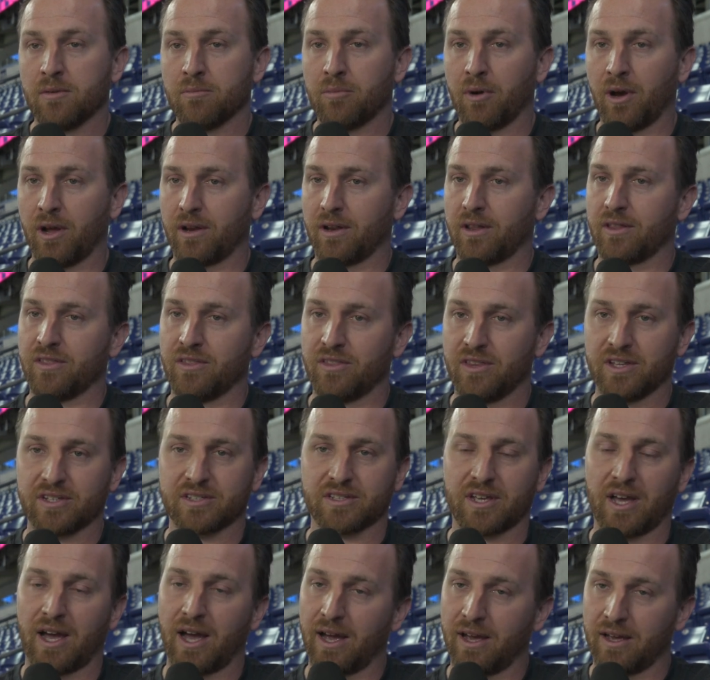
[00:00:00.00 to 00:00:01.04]
But
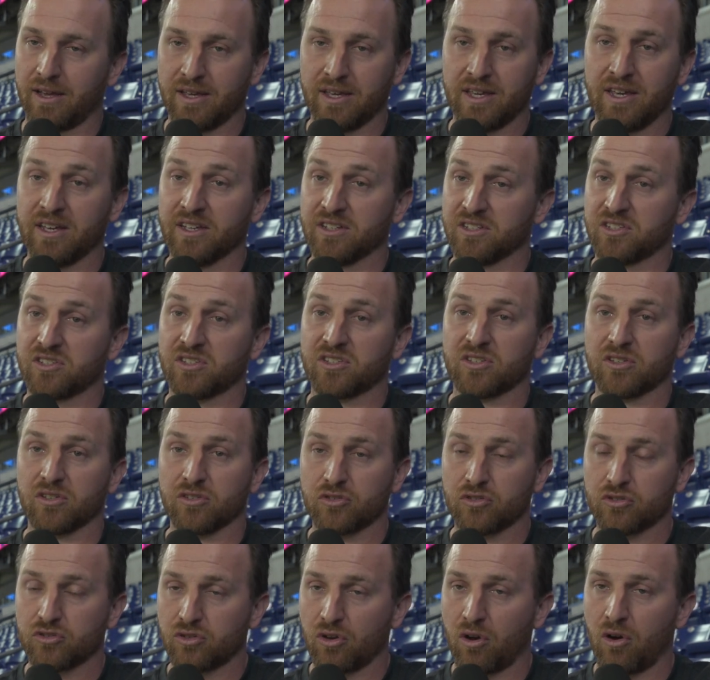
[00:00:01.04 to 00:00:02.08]
this guy, he is
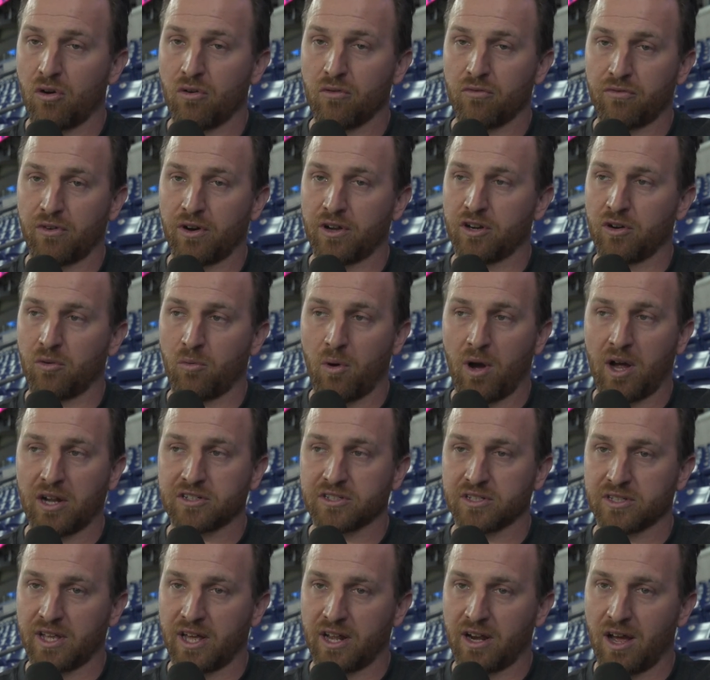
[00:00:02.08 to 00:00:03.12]
so fun to
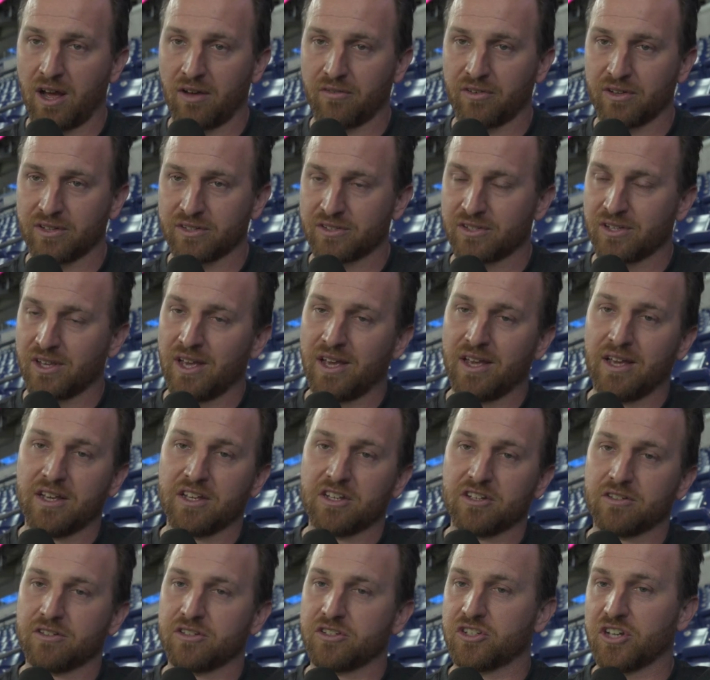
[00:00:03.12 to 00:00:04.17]
watch in that offense
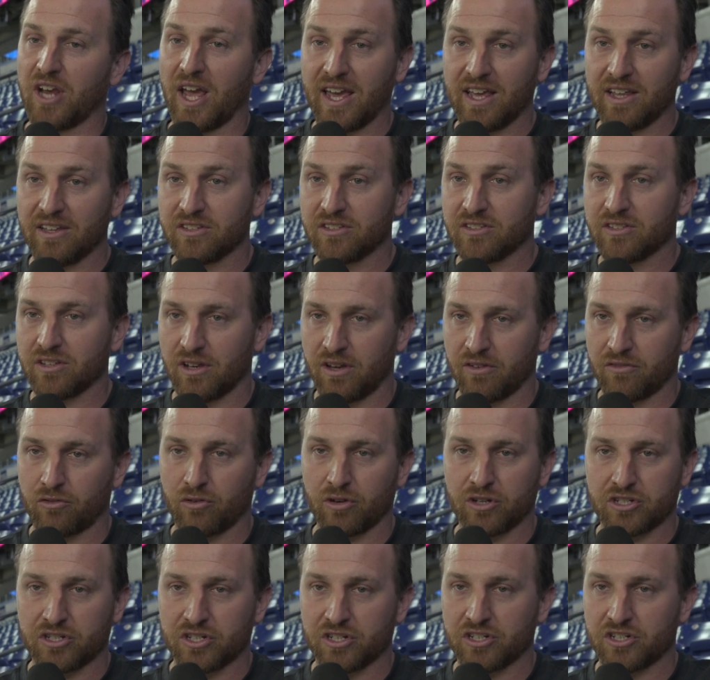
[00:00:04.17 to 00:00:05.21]
shades of
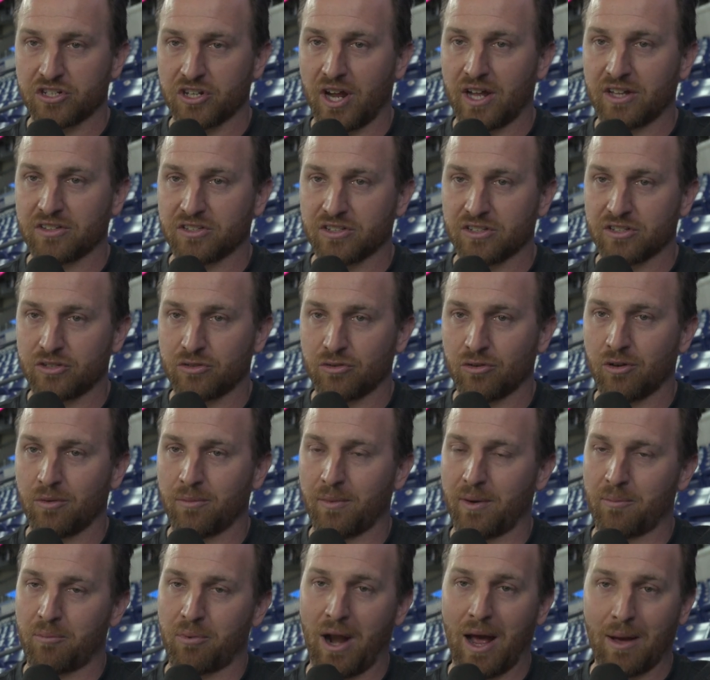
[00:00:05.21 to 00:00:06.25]
Christian Johnson to
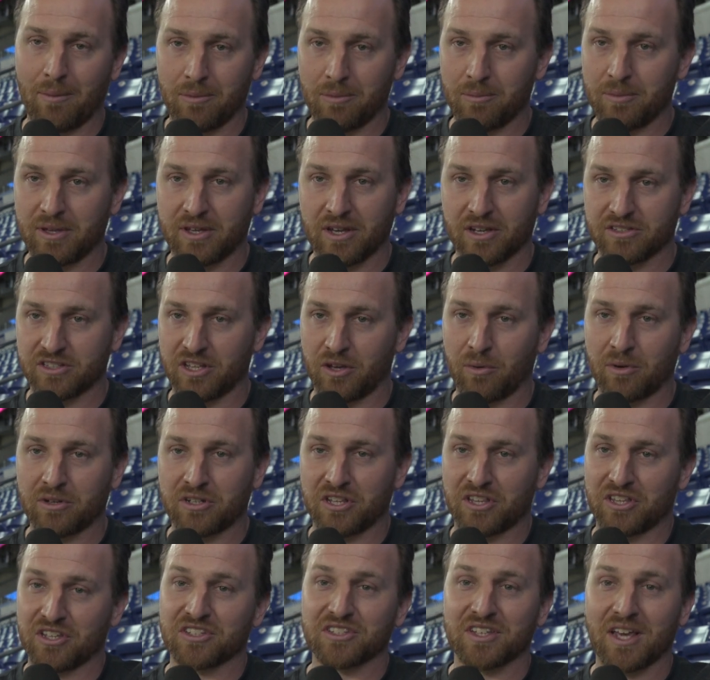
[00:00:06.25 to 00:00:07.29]
him, probably because they went
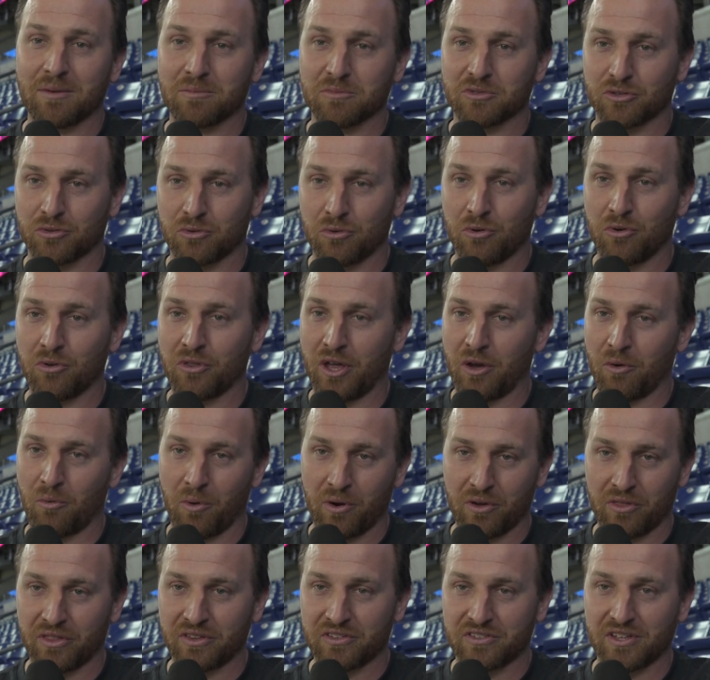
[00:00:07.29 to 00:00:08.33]
to the same school, they
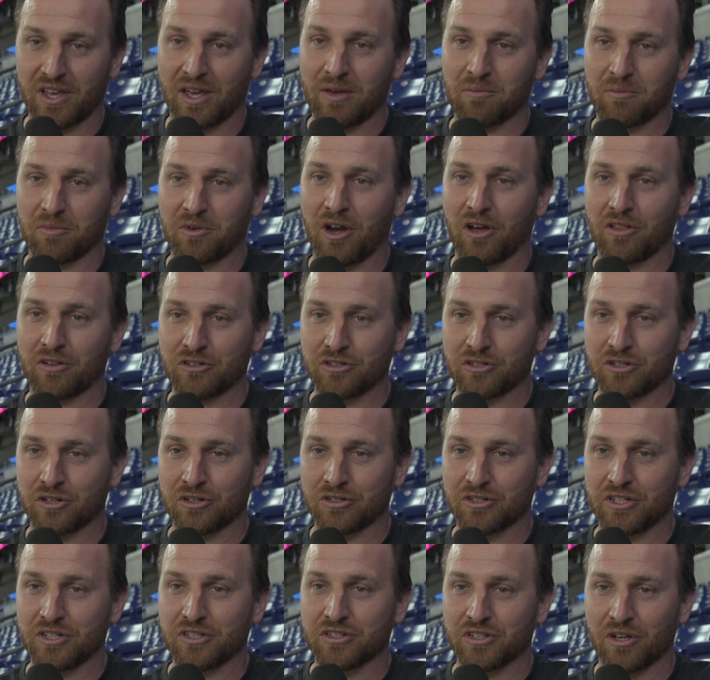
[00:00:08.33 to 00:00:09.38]
wear the same color
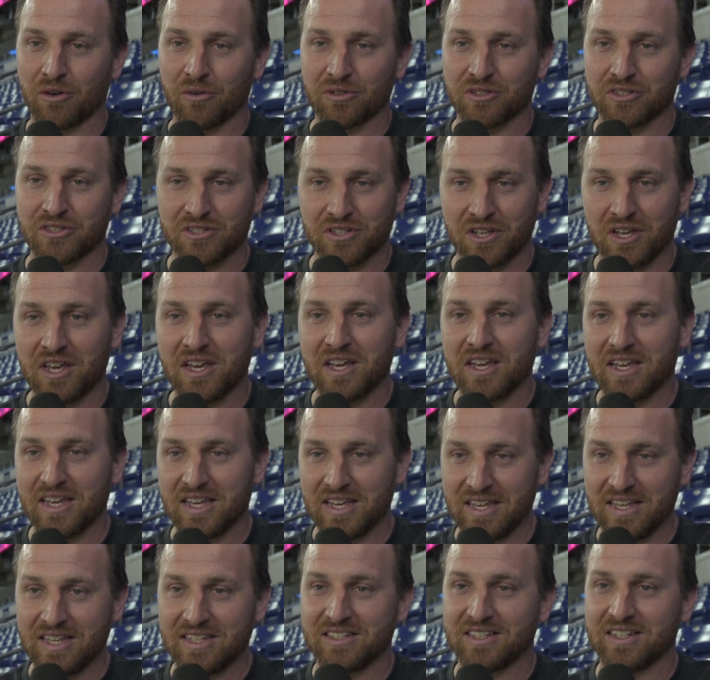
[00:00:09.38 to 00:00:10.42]
jersey, so it's
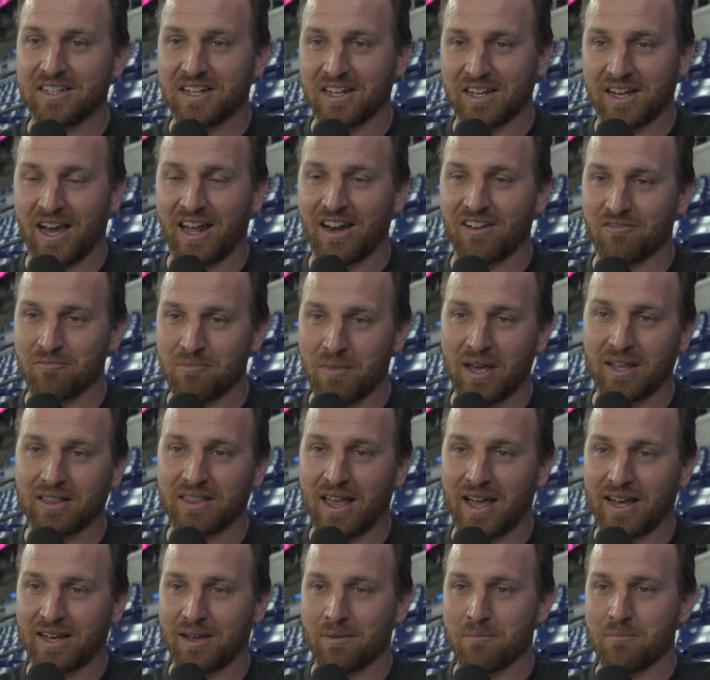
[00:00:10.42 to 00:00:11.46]
easy to kind of make
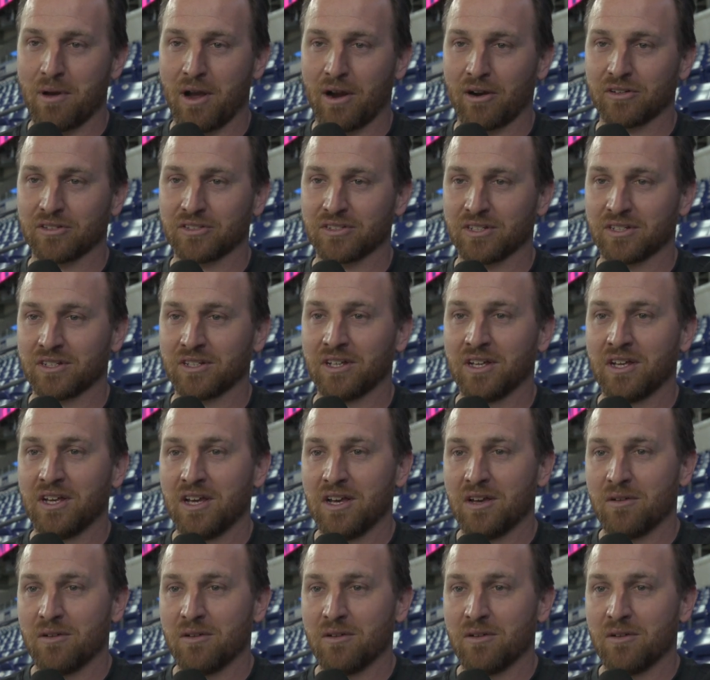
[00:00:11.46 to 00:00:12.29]
that comparison.